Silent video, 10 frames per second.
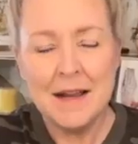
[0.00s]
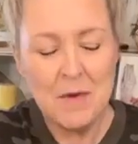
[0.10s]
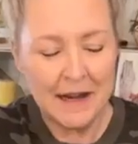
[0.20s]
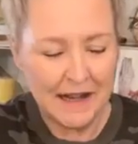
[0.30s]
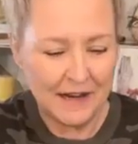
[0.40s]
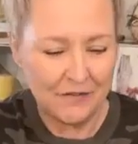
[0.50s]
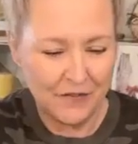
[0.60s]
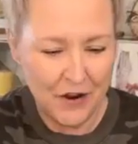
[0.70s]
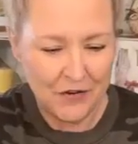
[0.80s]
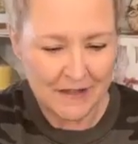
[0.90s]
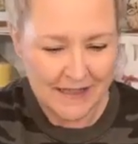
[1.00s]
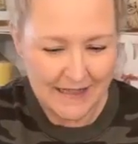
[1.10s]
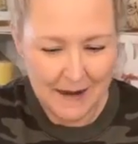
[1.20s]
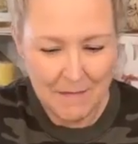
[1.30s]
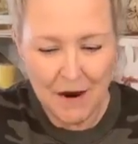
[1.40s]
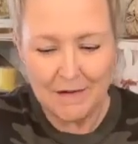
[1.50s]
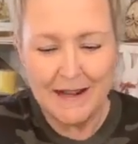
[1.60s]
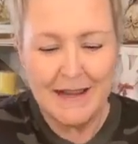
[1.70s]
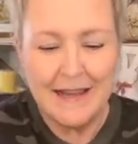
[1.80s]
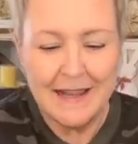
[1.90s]
Come on in, folks, come
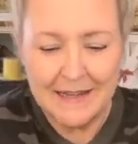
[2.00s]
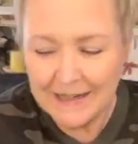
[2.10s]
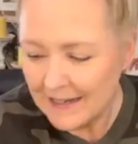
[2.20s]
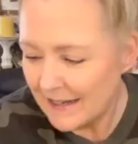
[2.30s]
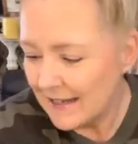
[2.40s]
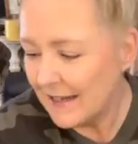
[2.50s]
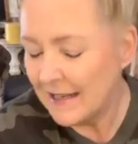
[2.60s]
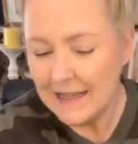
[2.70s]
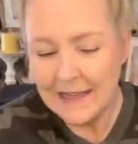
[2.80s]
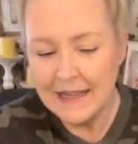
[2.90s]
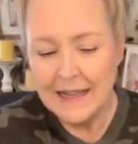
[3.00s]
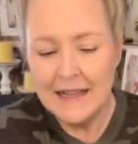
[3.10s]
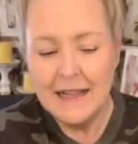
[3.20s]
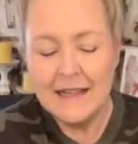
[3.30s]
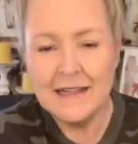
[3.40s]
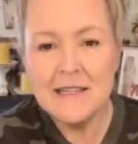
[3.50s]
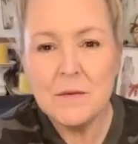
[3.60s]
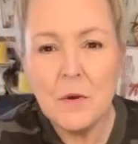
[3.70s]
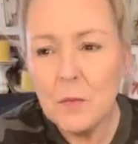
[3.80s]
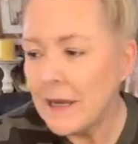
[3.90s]
on in. Let's
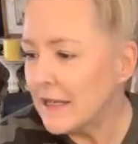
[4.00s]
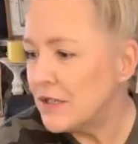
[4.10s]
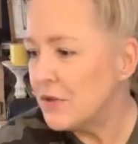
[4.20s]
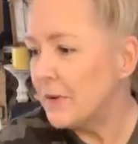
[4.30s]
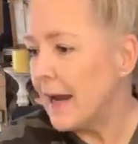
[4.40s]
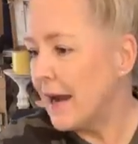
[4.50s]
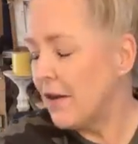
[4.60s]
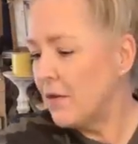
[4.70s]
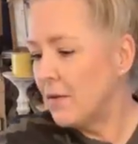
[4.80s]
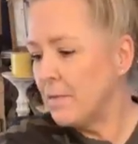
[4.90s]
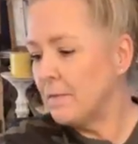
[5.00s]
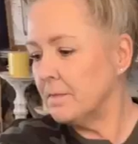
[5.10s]
see what we can do now.